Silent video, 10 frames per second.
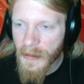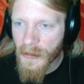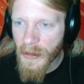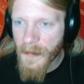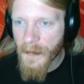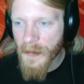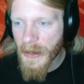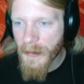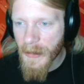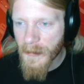showed up the first
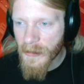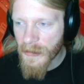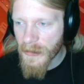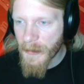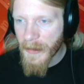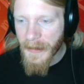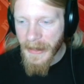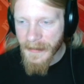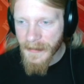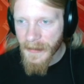game, but I'm not sure about
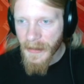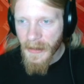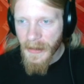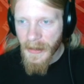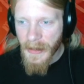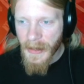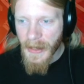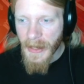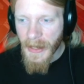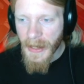that.
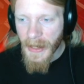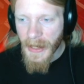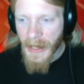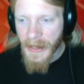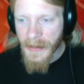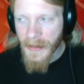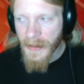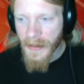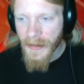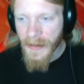And
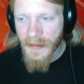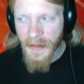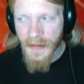they just